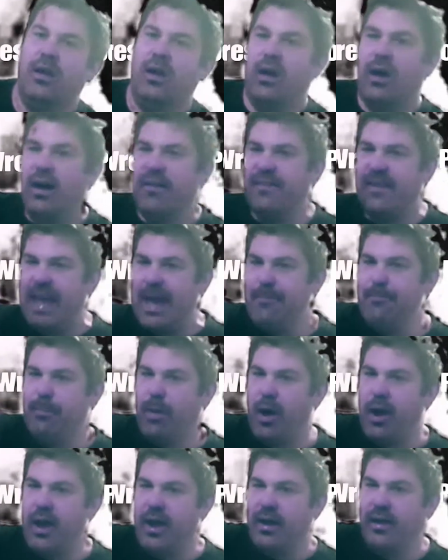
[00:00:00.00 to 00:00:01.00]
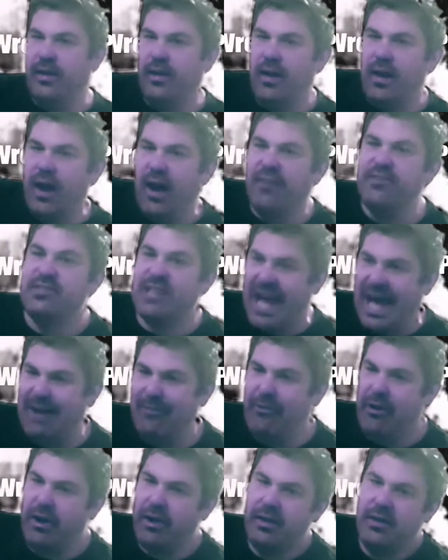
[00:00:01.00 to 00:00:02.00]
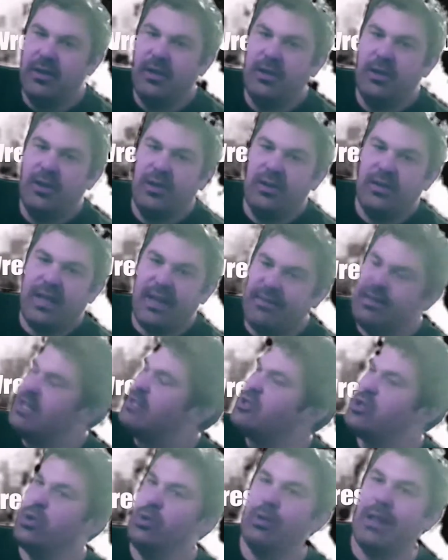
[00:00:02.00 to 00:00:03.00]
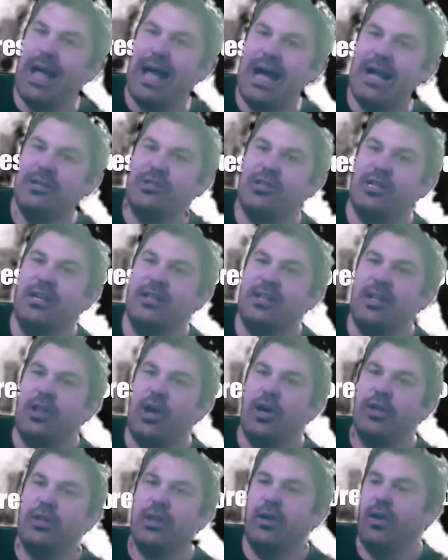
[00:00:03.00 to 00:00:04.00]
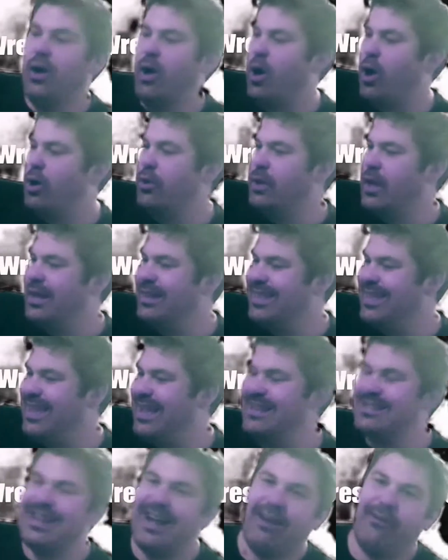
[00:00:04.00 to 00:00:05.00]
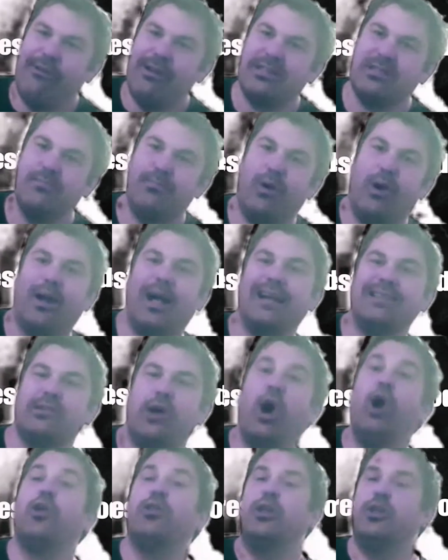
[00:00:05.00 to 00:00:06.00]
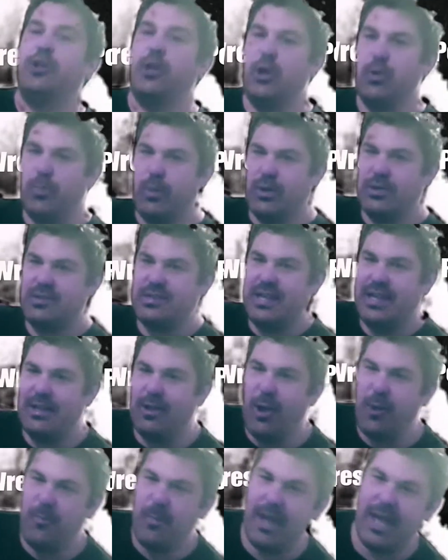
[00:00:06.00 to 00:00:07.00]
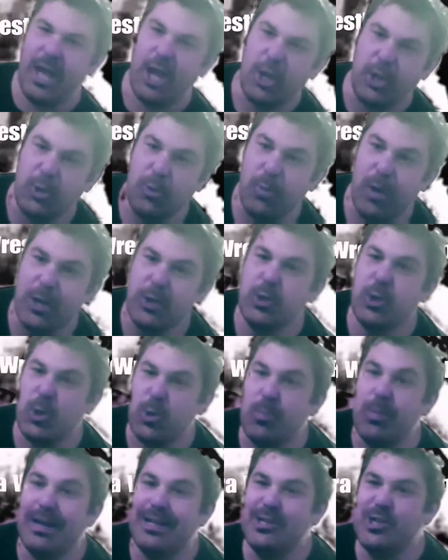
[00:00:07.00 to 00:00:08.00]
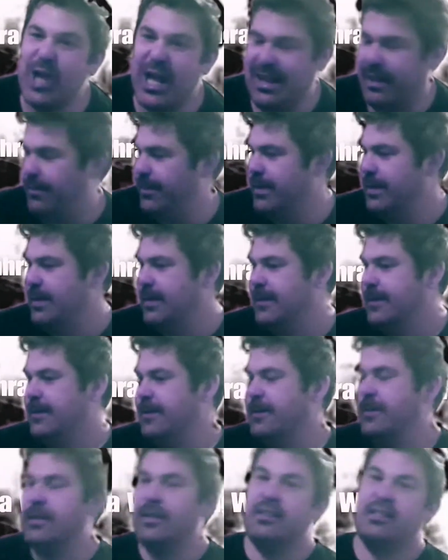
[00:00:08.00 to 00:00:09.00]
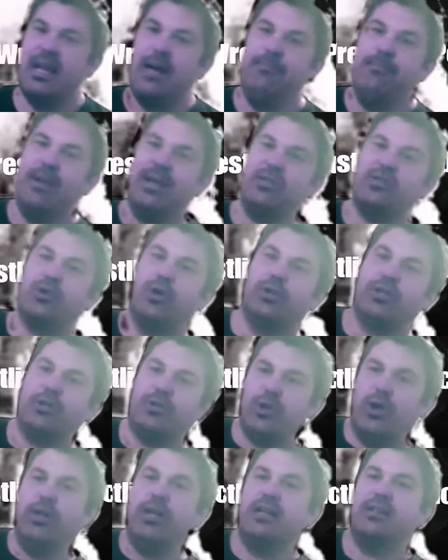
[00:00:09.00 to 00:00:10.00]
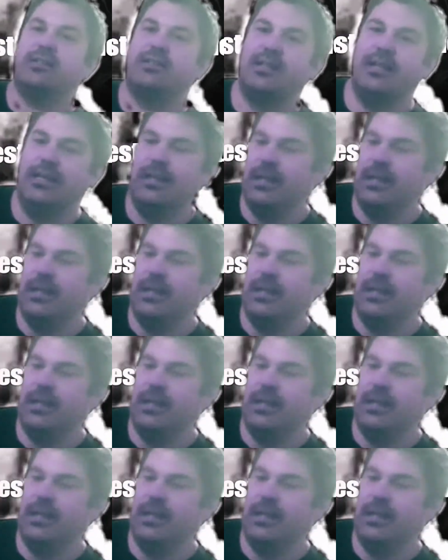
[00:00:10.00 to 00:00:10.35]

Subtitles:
of the empire of Zahra. Giving it to you lads here tonight on the Zahra Wrestling Podcast on the Newport City Nightmare YouTube channel. I said, make sure to join us